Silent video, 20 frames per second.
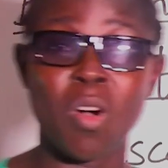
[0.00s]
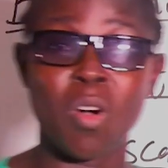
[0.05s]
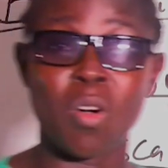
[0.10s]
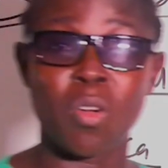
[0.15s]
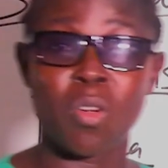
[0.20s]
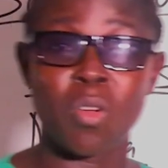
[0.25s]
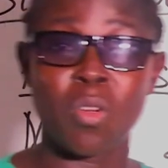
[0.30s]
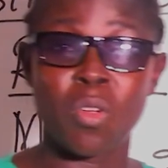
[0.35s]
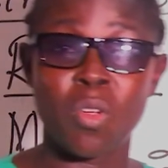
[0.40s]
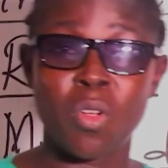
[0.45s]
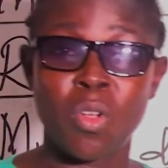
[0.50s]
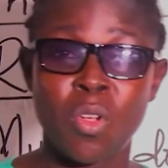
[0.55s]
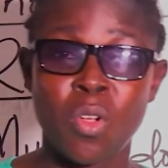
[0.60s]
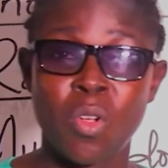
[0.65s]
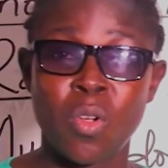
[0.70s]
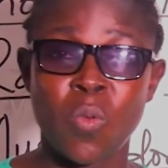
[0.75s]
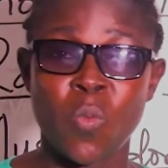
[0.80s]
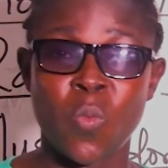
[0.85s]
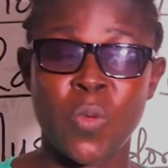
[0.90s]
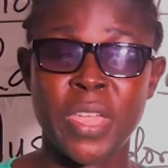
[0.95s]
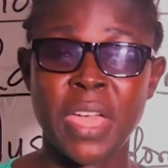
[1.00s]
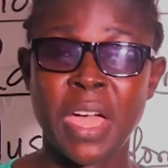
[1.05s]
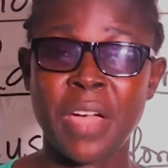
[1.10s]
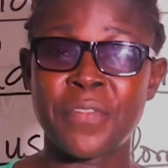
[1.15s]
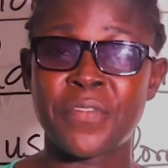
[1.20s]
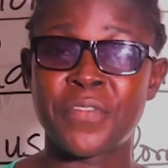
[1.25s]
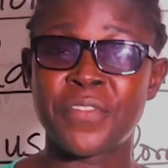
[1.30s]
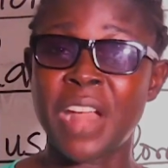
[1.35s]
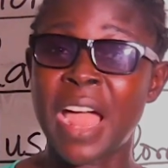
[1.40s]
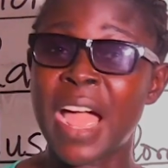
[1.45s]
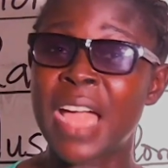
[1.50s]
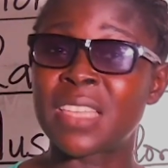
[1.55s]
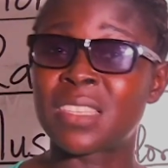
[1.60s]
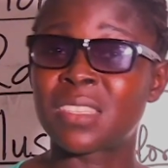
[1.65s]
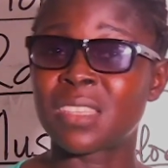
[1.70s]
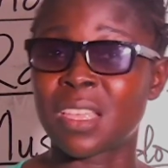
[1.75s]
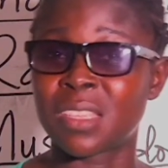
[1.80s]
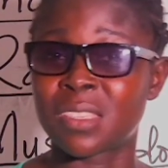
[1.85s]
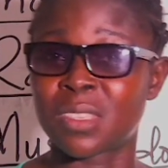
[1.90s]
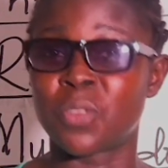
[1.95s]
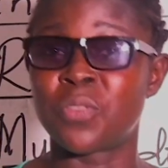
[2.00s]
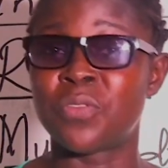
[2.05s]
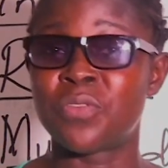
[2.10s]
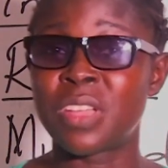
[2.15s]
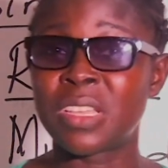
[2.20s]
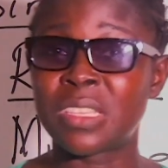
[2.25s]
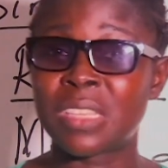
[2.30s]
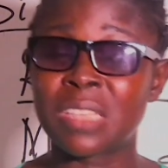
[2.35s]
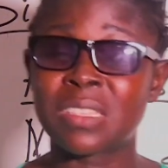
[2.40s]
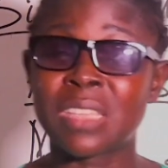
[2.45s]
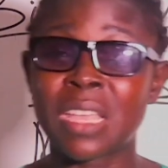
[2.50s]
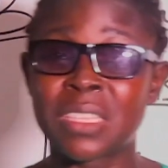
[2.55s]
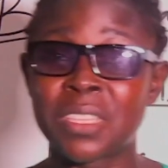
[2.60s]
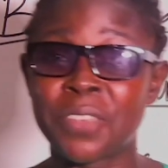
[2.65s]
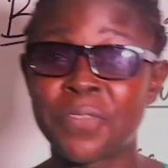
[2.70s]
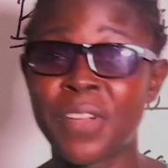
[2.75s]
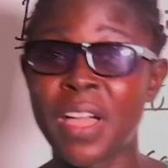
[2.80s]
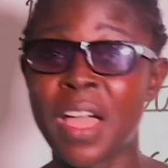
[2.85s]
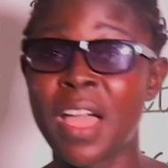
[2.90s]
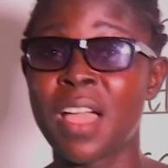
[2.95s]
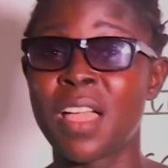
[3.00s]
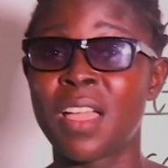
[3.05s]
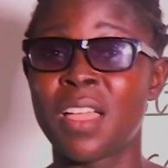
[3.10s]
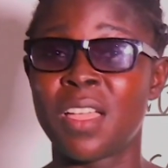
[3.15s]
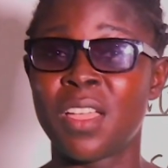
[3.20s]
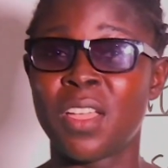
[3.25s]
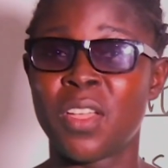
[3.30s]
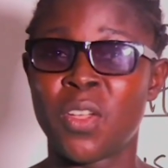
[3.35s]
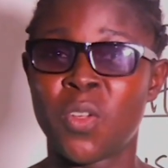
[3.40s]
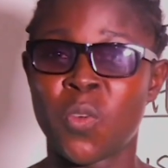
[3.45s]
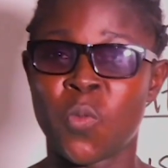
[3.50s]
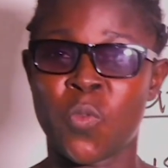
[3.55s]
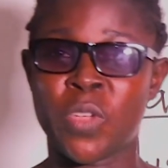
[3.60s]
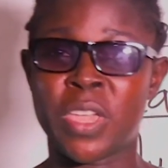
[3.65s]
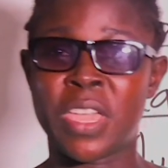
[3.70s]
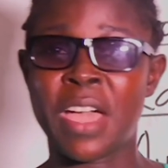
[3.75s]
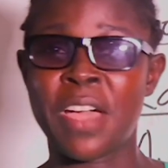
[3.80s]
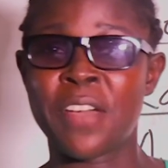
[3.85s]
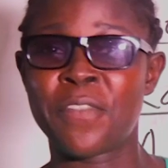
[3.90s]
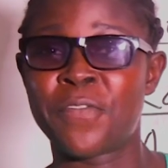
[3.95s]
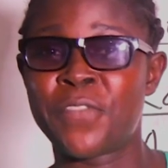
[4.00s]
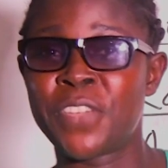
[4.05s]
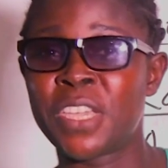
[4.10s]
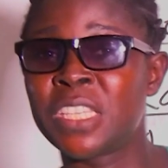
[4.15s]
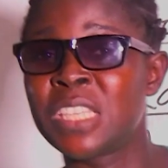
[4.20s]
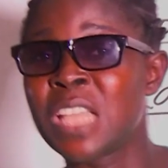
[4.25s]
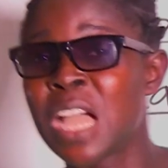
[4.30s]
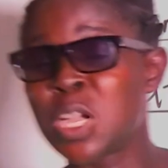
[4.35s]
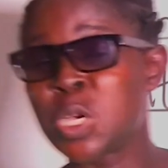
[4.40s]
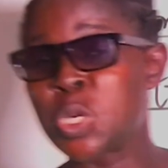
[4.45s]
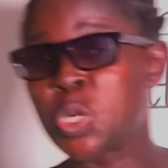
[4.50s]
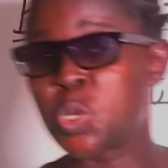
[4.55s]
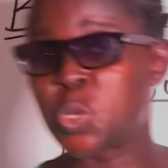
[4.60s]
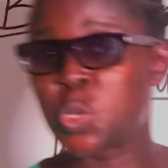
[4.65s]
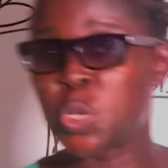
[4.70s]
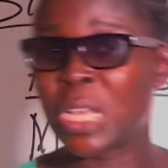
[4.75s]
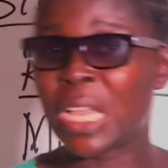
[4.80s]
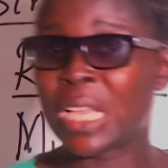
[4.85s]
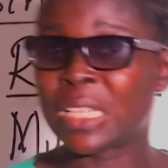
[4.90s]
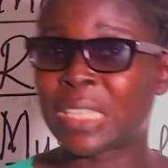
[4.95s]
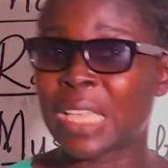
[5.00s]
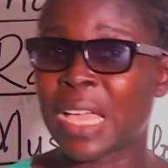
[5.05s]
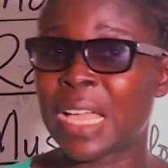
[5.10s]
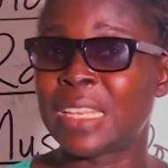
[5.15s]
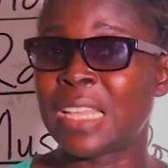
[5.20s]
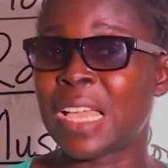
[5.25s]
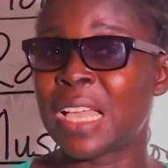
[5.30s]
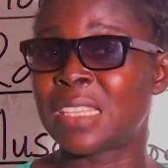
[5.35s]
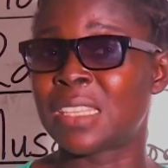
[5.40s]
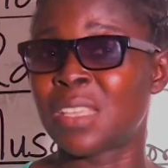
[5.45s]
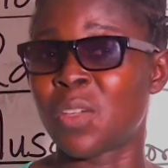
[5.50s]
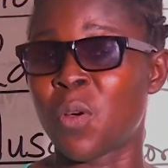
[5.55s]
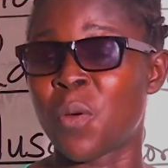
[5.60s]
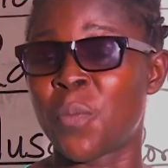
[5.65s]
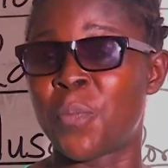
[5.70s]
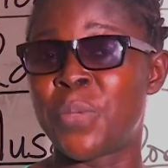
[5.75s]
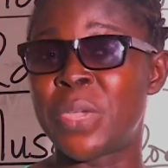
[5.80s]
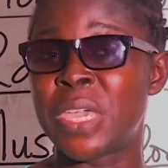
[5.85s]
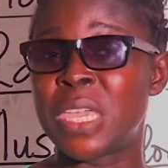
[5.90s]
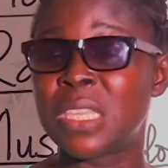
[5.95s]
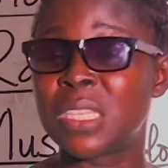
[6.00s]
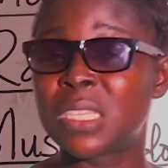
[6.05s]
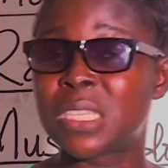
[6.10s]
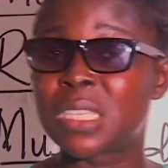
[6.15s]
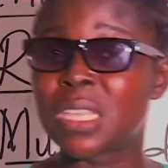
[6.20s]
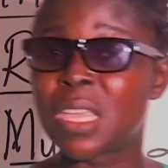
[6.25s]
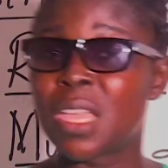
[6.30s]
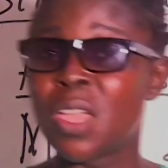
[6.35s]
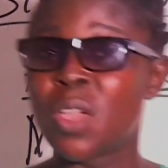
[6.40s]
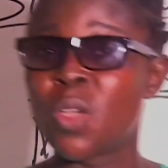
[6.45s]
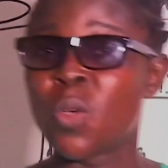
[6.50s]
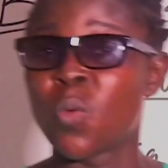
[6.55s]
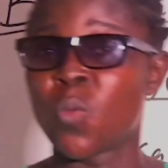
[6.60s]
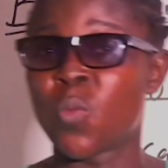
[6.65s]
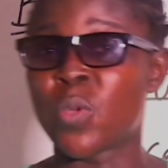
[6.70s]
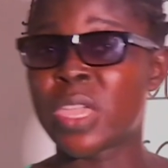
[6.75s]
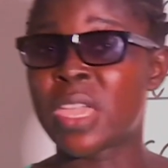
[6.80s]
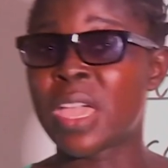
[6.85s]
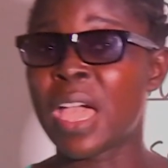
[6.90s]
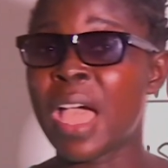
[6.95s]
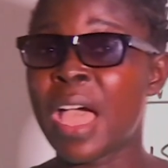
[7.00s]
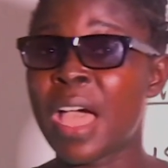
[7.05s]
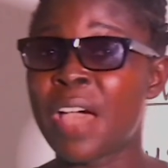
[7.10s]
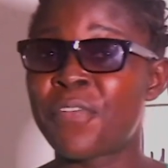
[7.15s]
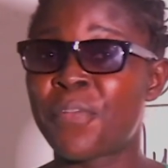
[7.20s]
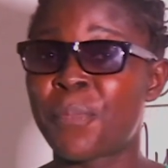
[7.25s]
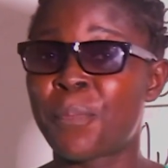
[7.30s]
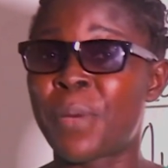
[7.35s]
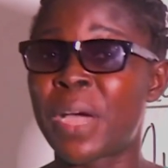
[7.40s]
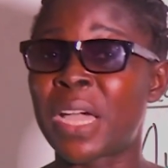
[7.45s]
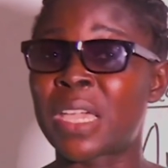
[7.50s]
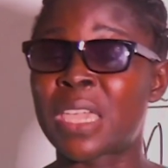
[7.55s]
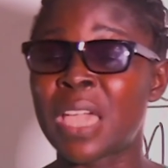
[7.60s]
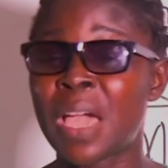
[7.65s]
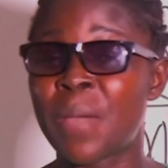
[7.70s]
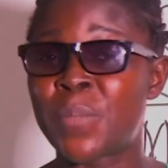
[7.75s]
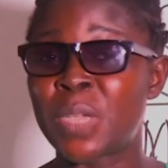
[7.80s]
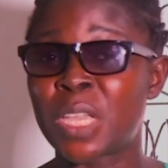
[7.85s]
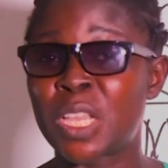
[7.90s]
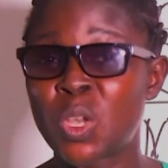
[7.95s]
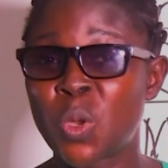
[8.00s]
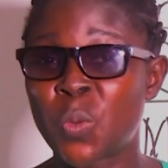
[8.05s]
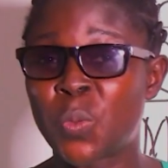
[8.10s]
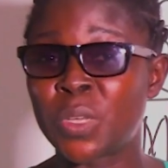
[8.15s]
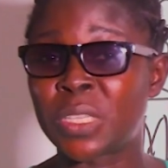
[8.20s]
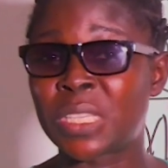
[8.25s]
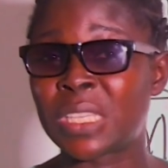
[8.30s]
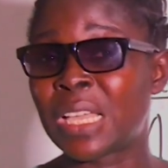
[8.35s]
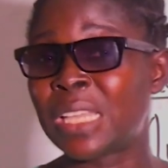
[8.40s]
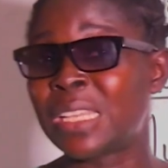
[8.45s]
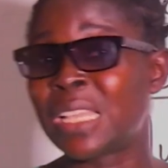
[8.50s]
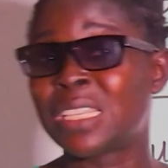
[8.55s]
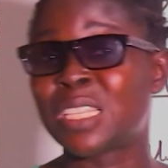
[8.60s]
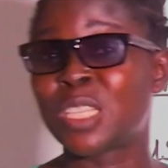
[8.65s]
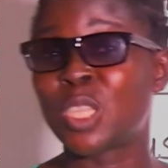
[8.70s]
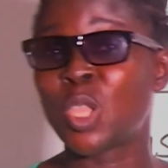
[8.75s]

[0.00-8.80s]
Why is classification so important? Number one reason that classification is important is to easily identify and